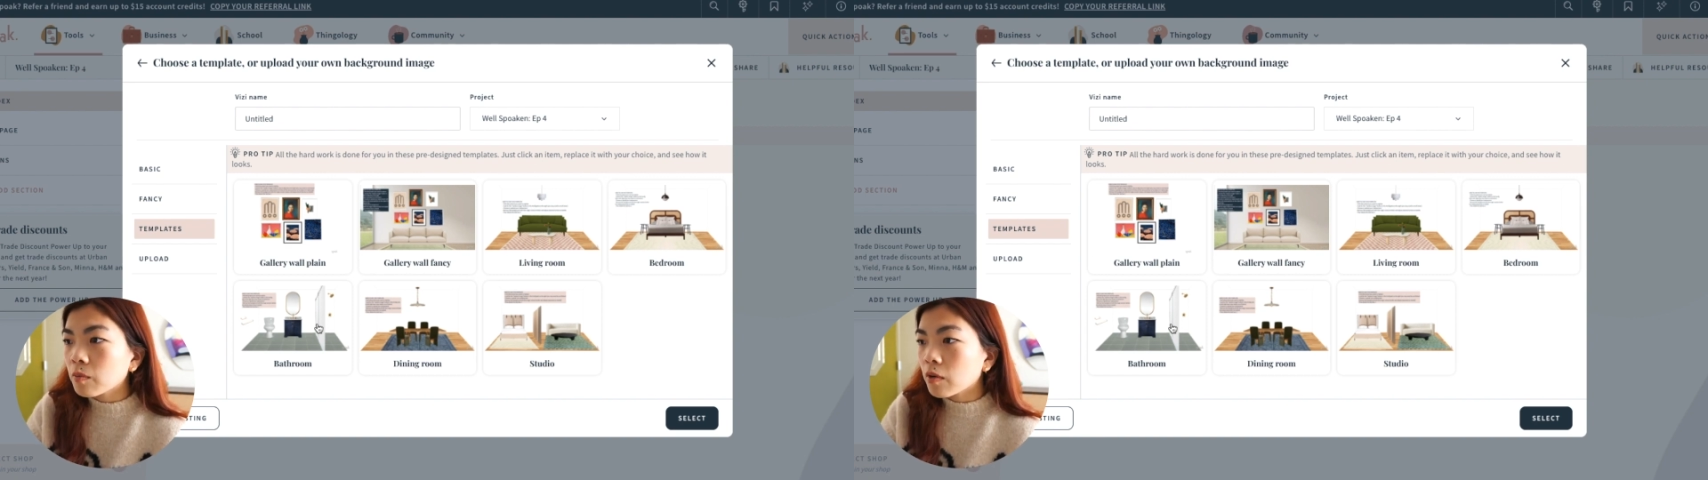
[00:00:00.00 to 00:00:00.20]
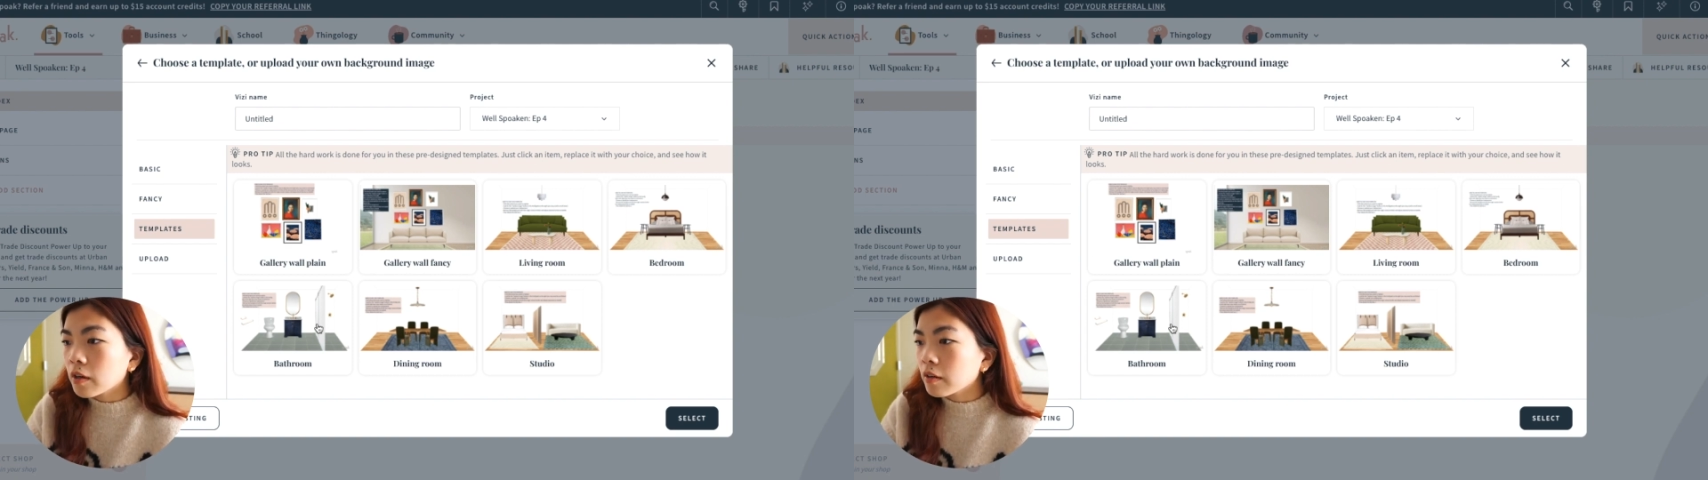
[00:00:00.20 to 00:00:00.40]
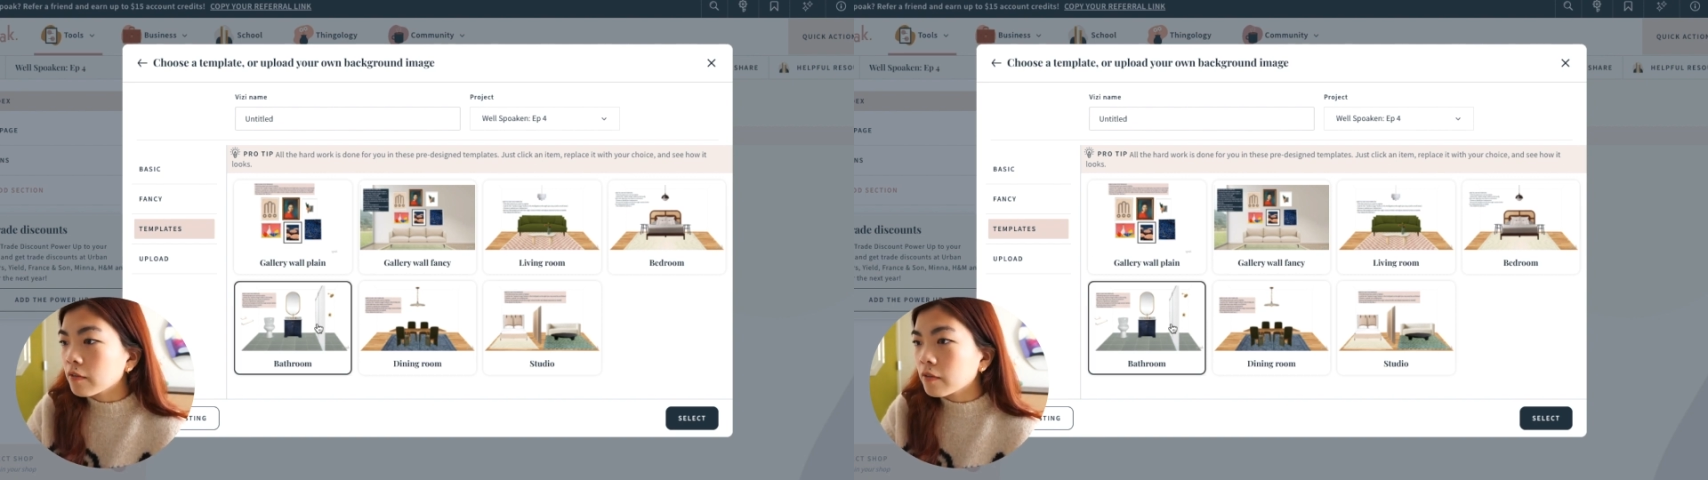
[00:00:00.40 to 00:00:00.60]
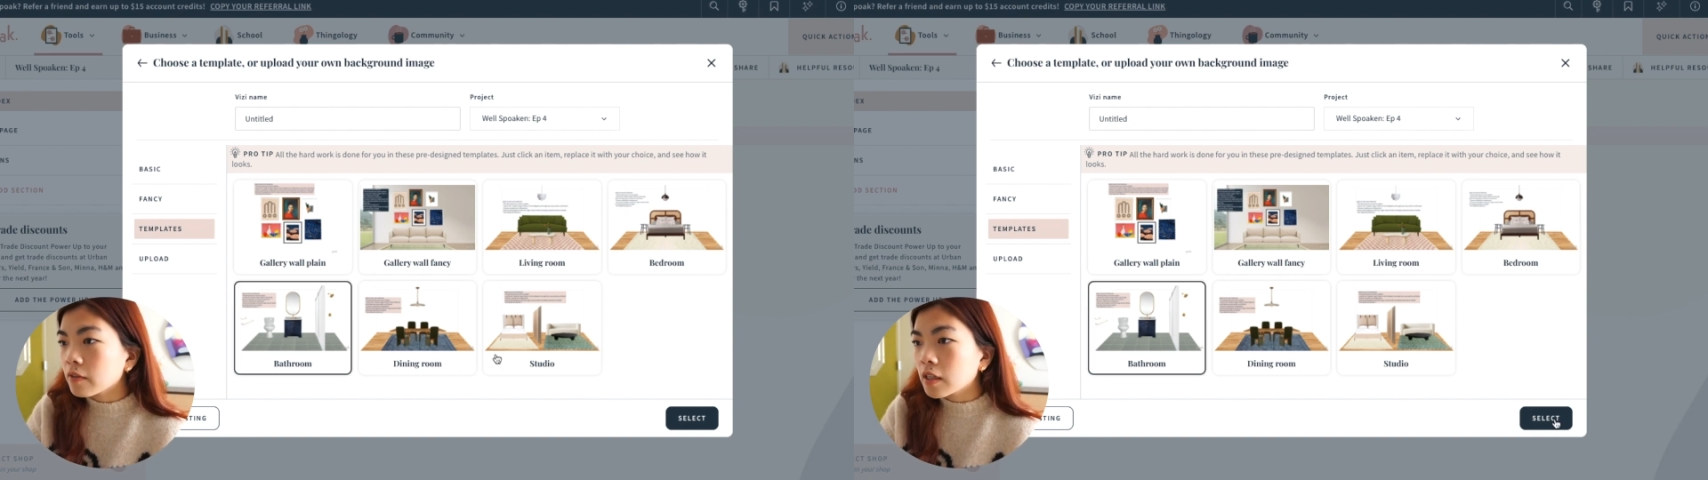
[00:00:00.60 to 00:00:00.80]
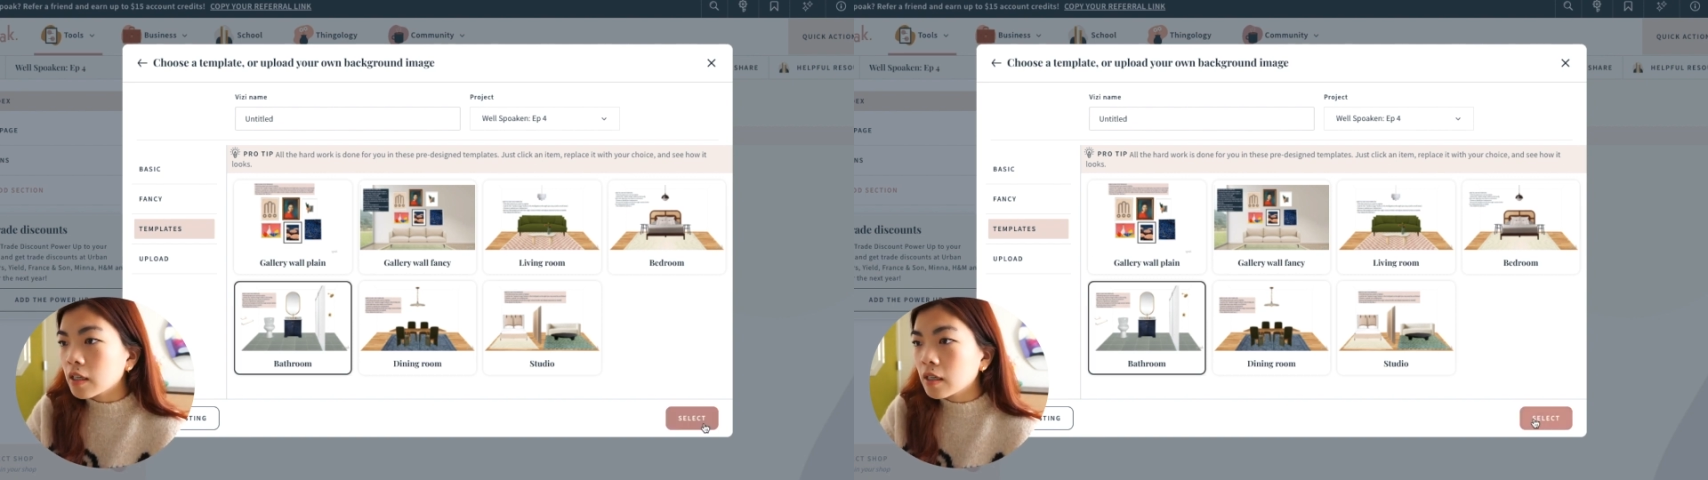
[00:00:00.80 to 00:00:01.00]
one of
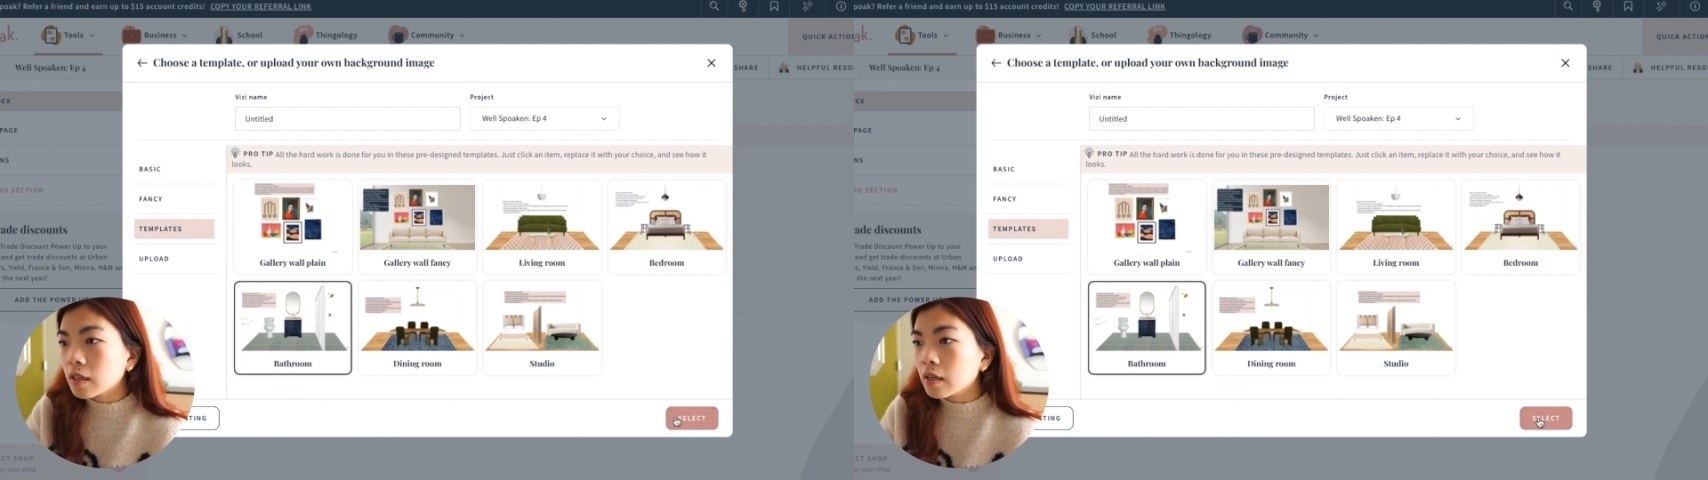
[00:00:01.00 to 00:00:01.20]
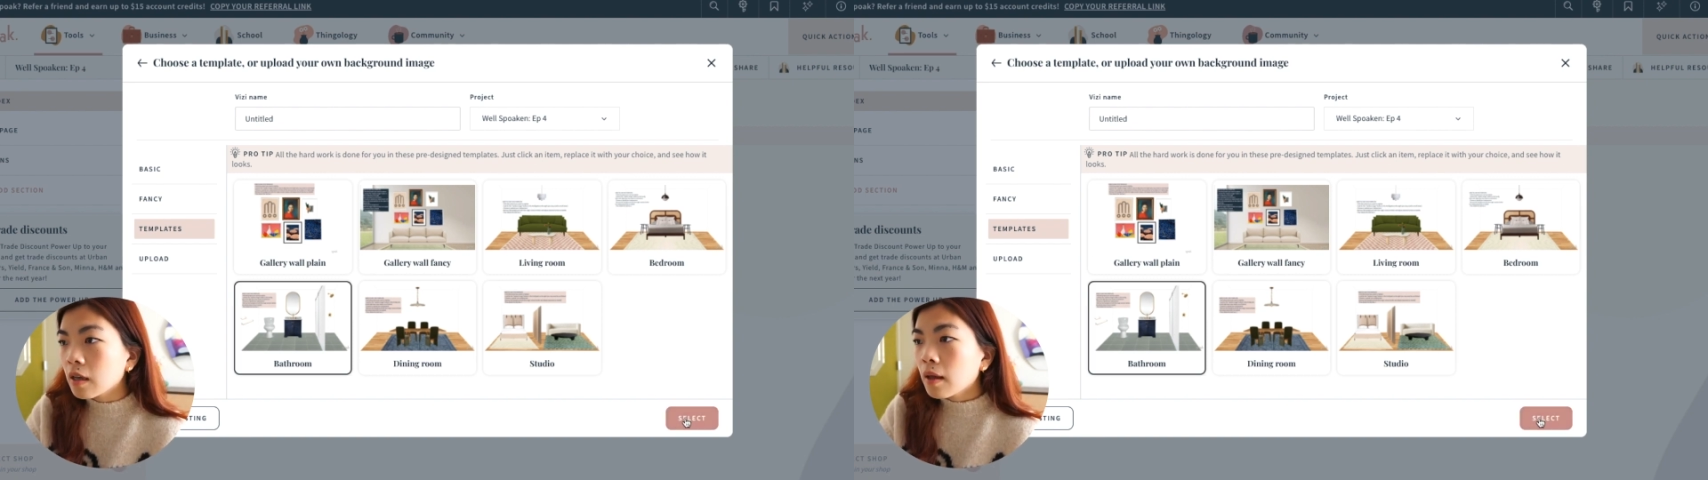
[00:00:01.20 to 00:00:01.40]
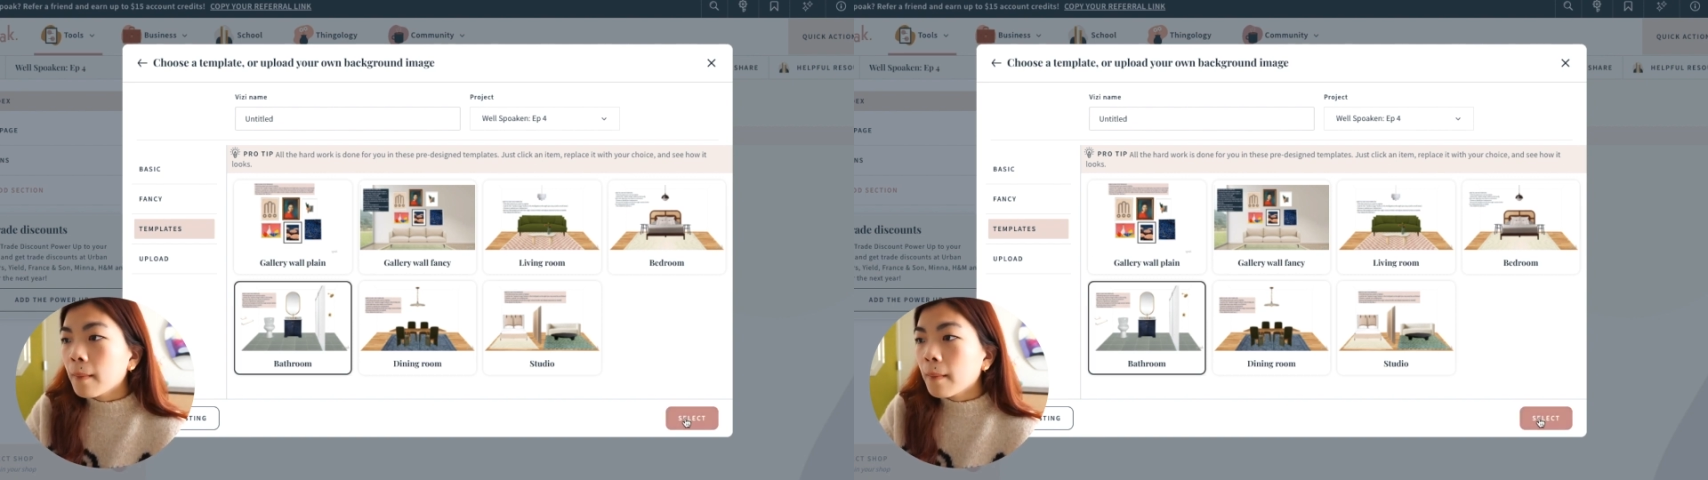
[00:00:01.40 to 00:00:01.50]
the